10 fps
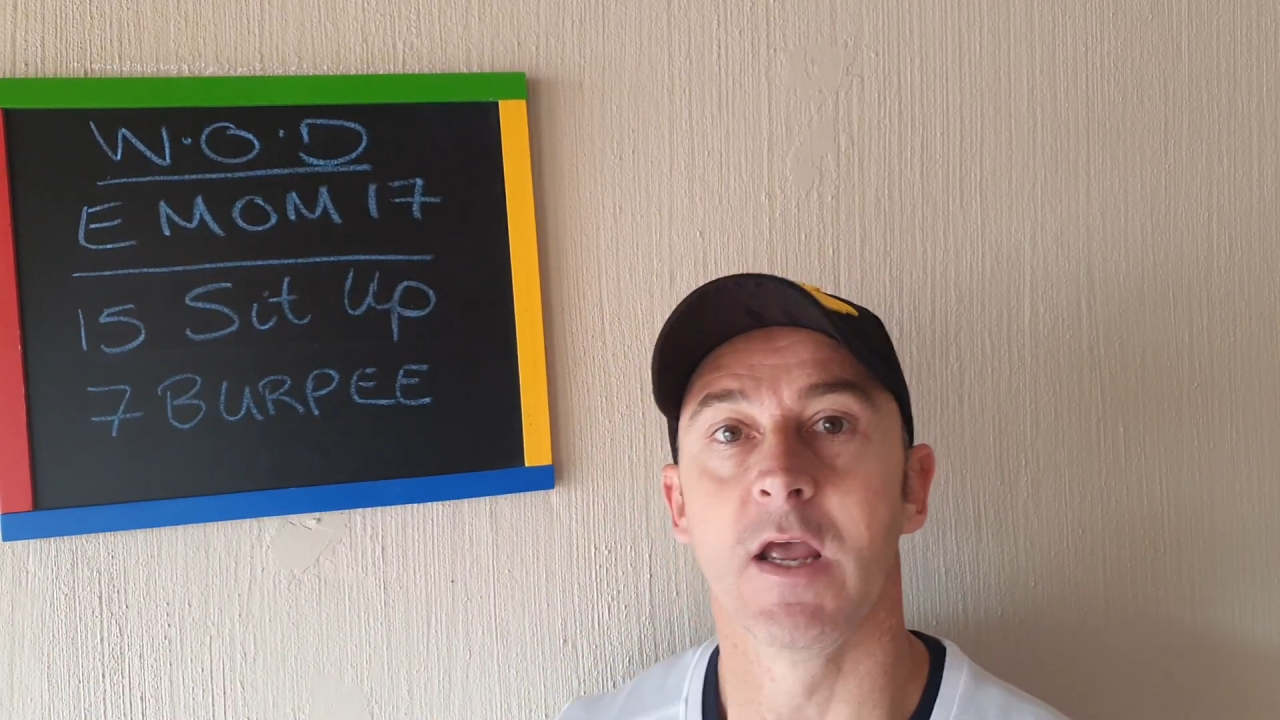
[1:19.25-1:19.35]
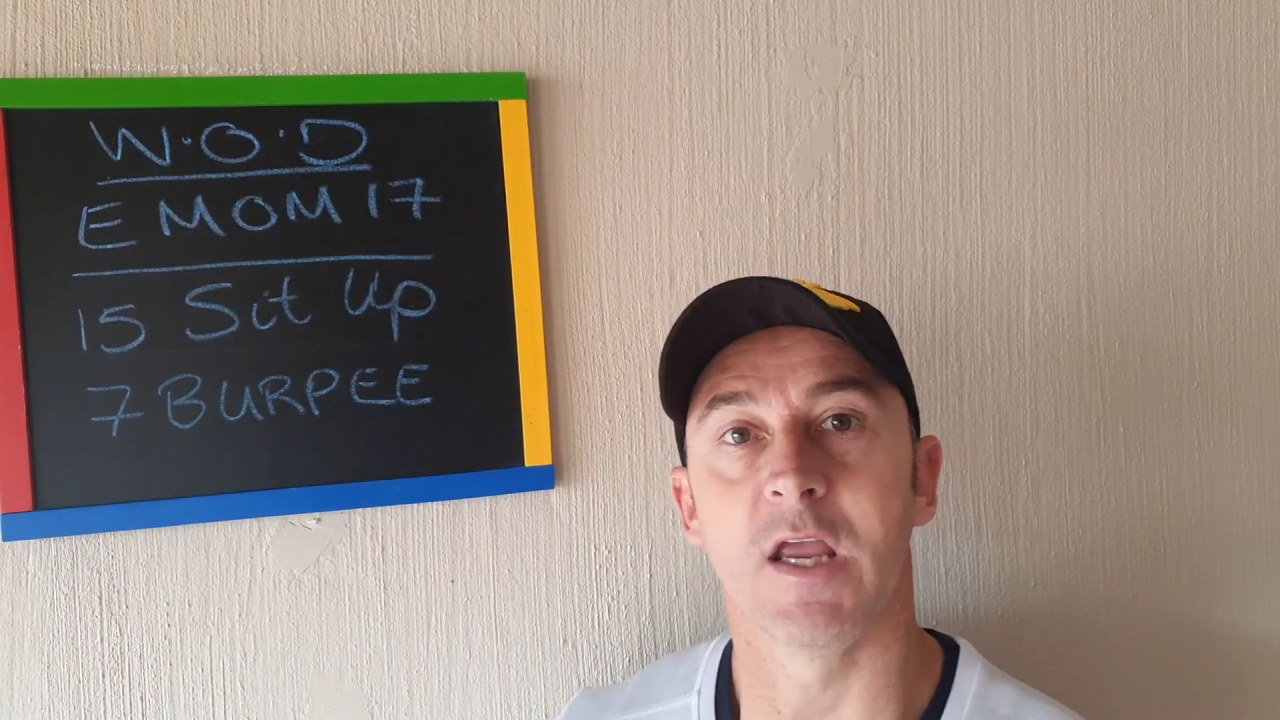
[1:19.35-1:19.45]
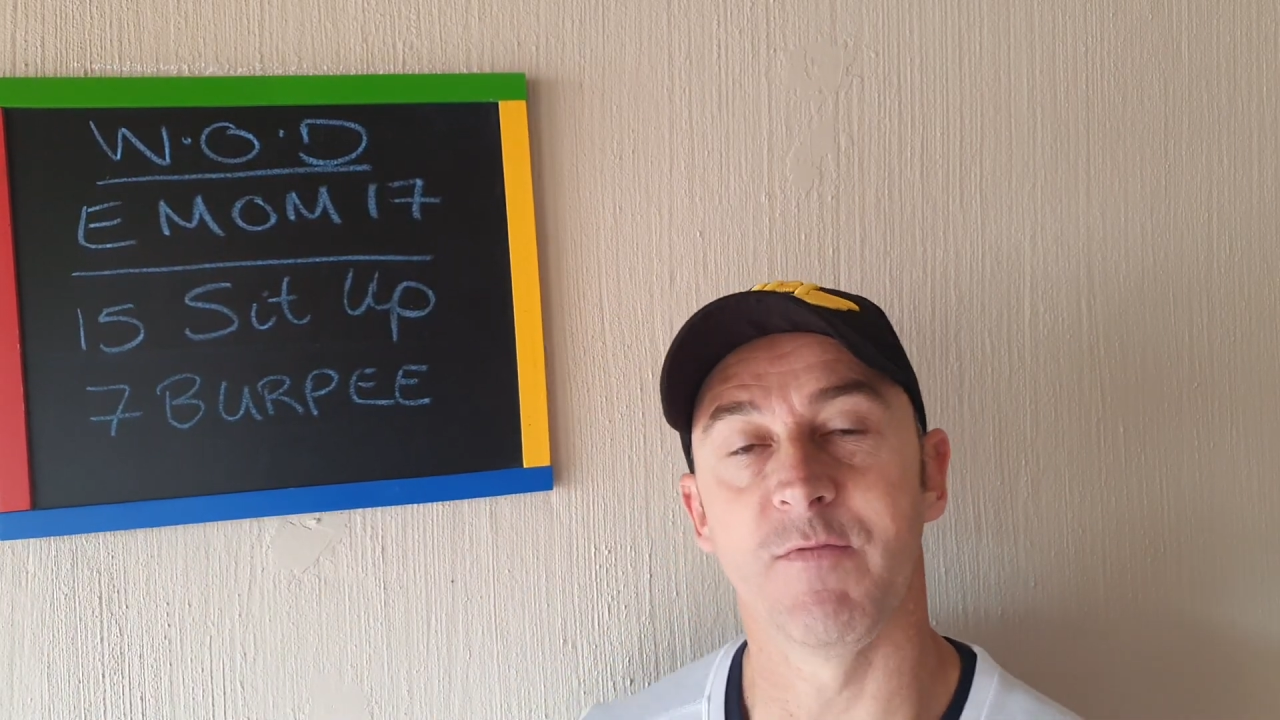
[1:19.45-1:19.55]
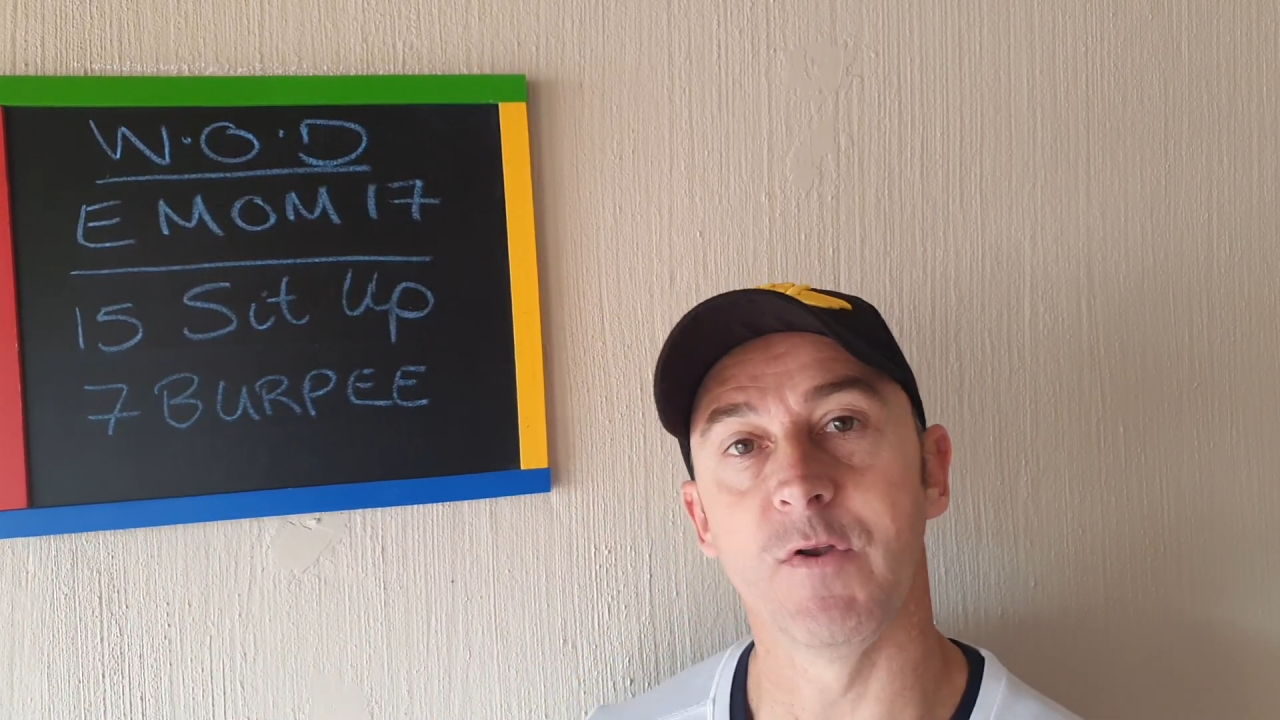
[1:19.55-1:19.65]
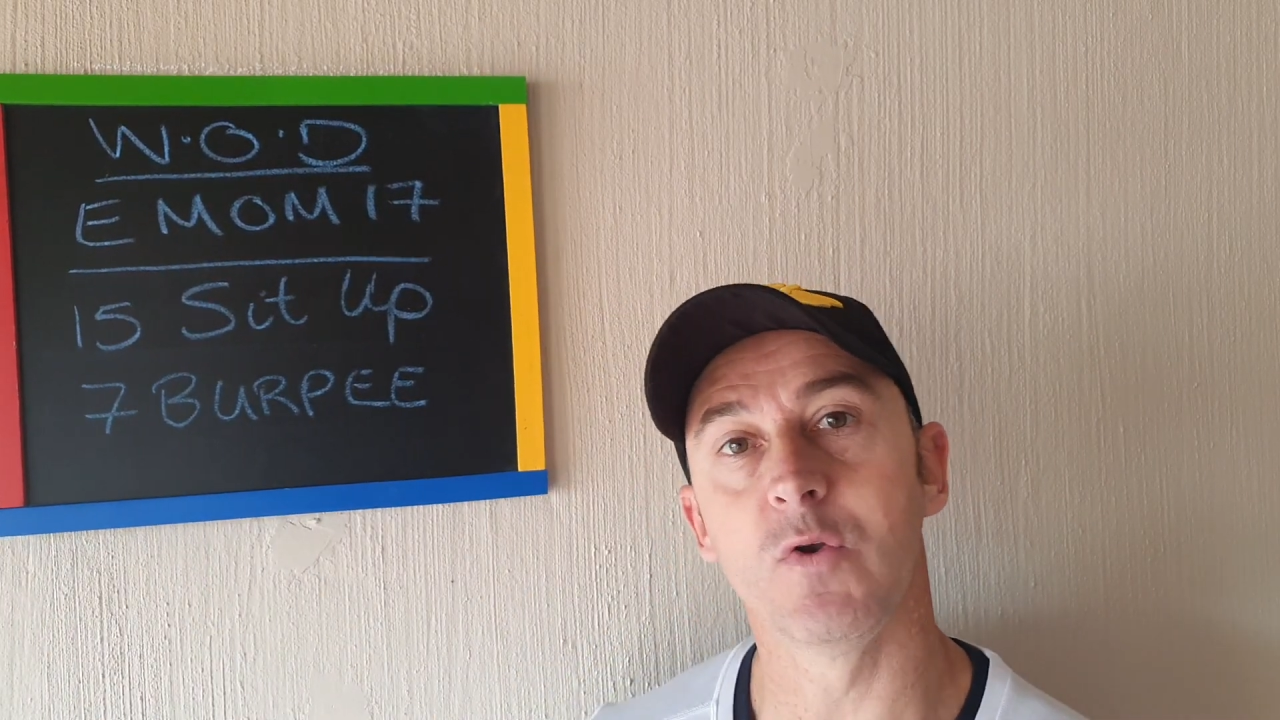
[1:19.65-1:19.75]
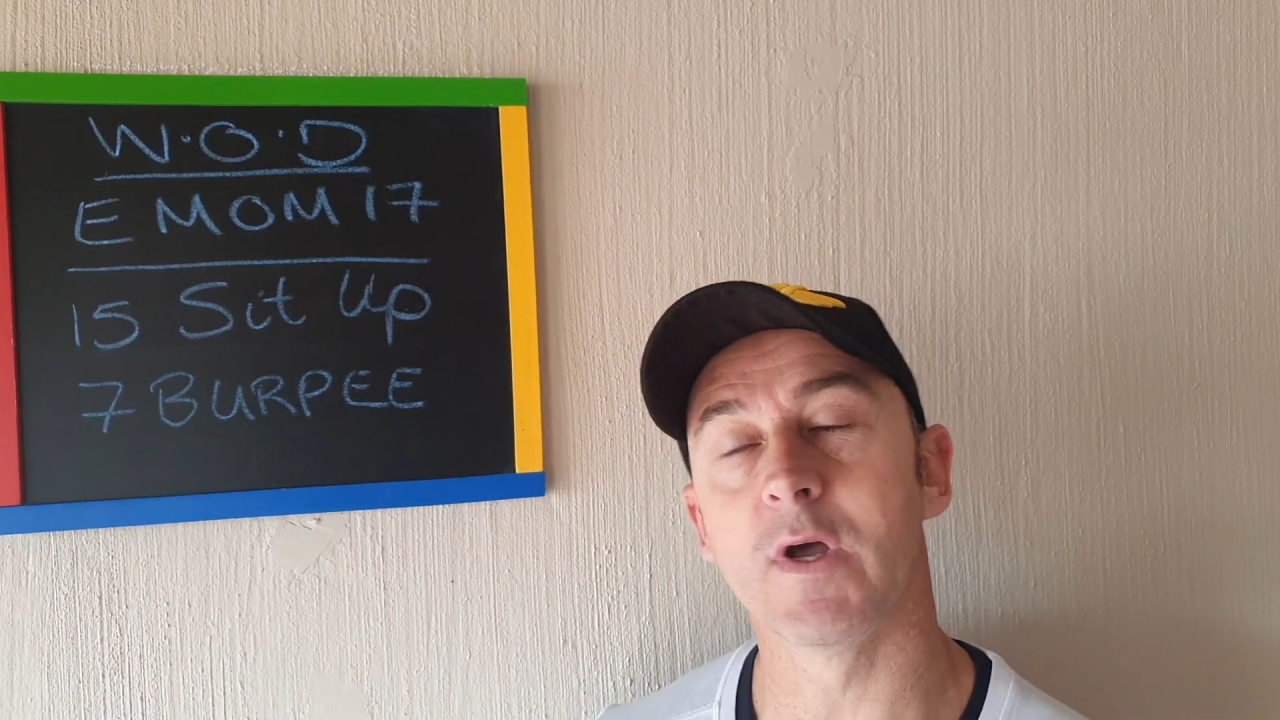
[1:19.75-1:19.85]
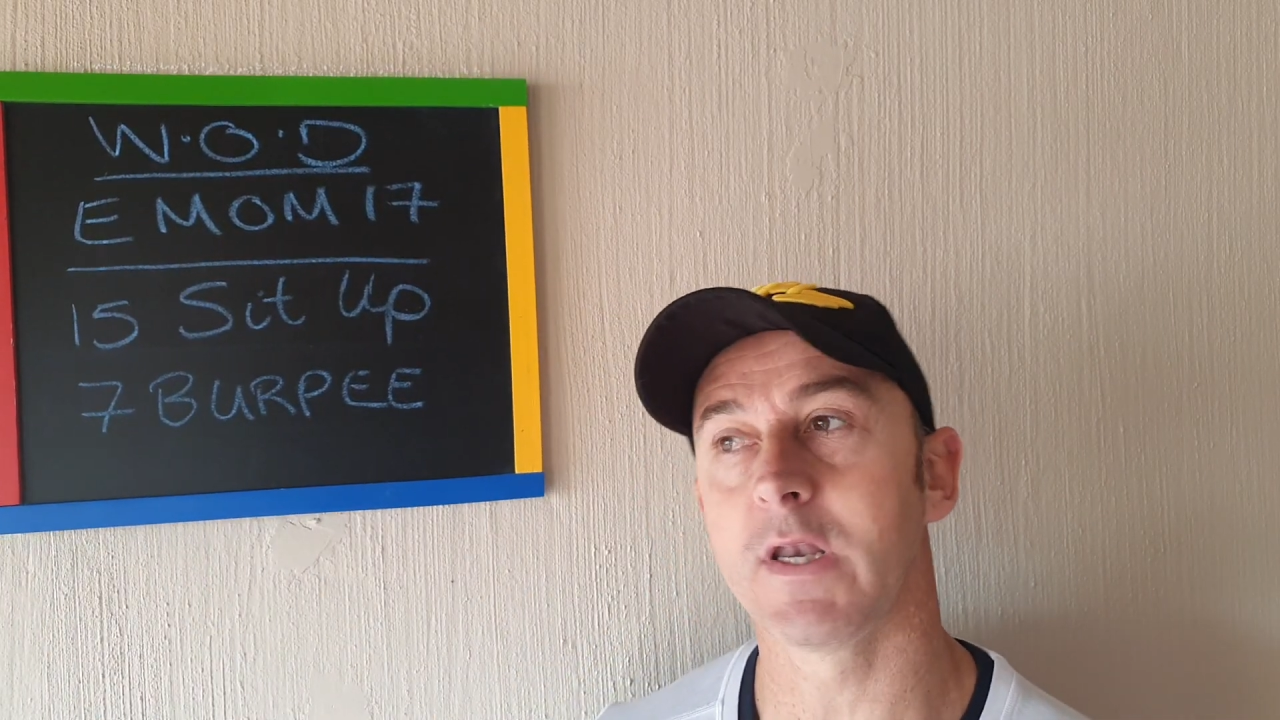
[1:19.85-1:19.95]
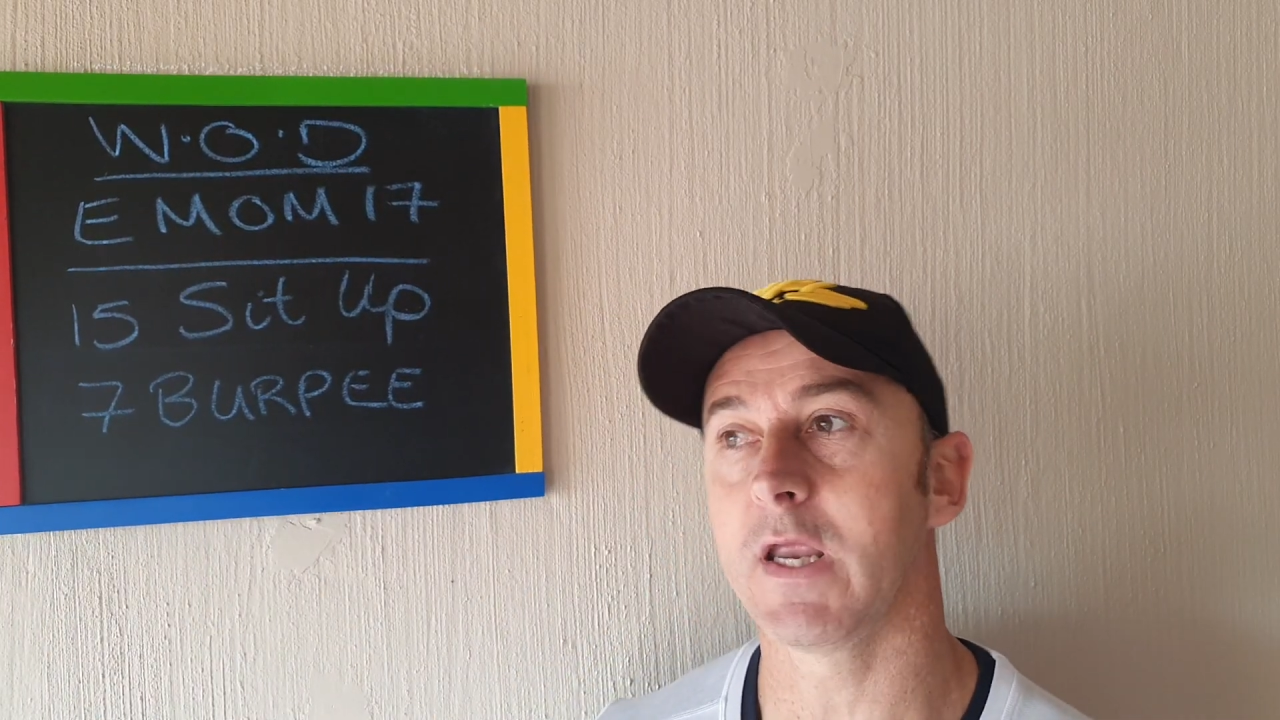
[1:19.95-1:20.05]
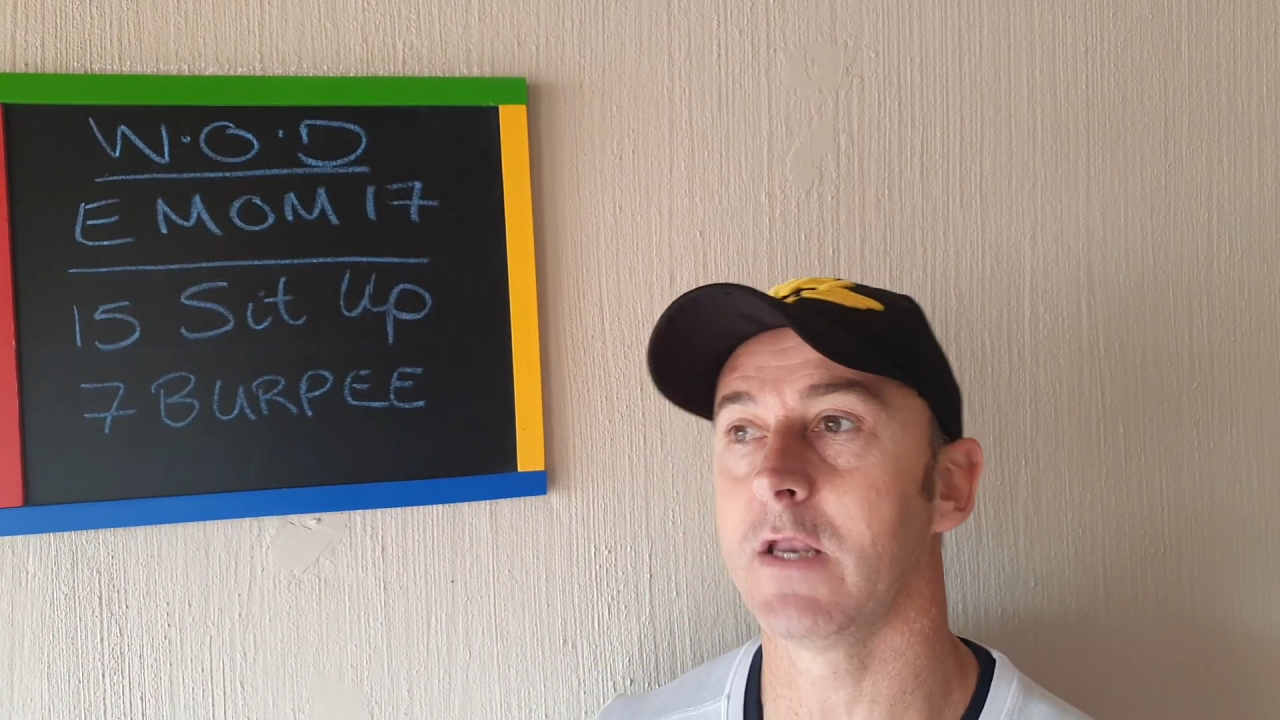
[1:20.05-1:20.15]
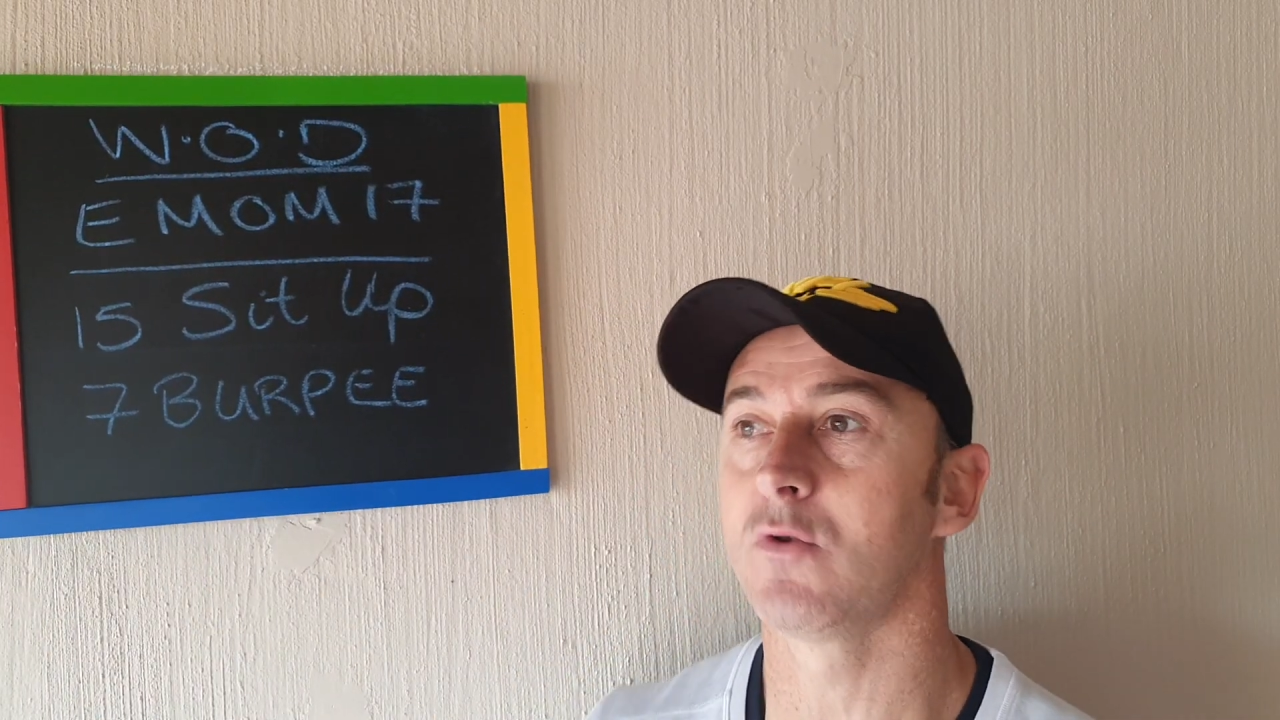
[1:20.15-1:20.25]
If you do
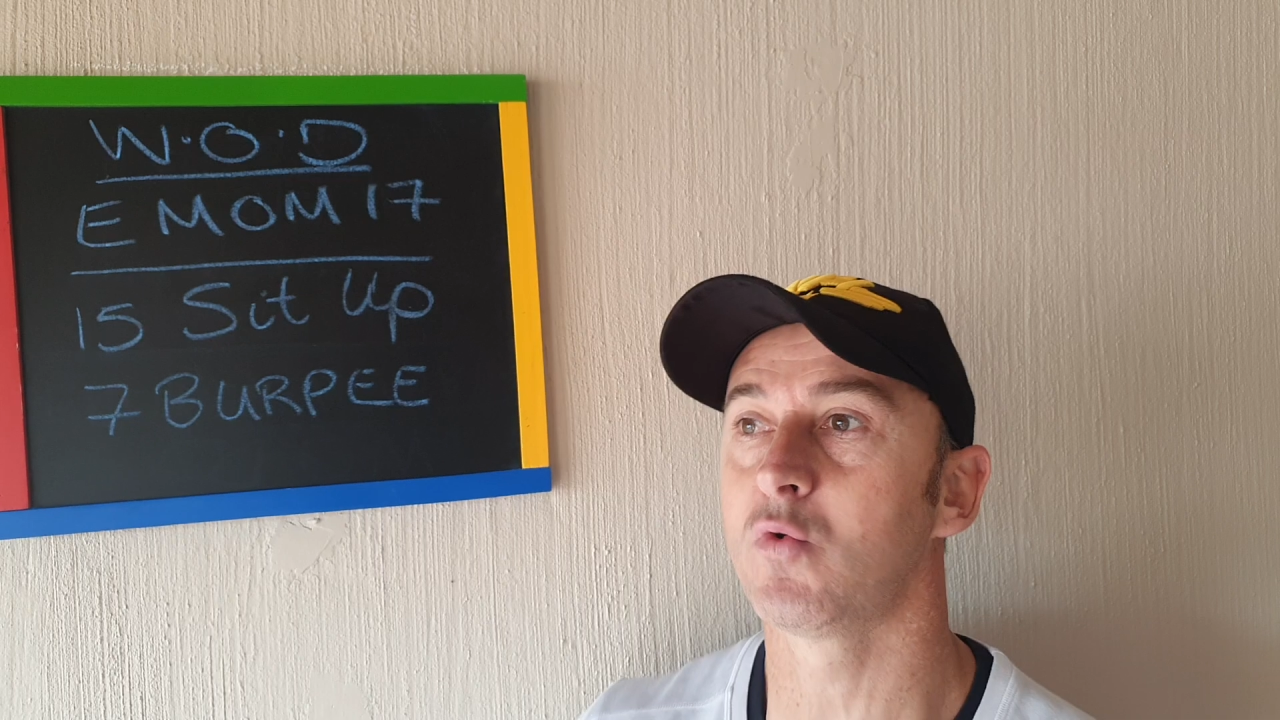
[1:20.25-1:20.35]
it in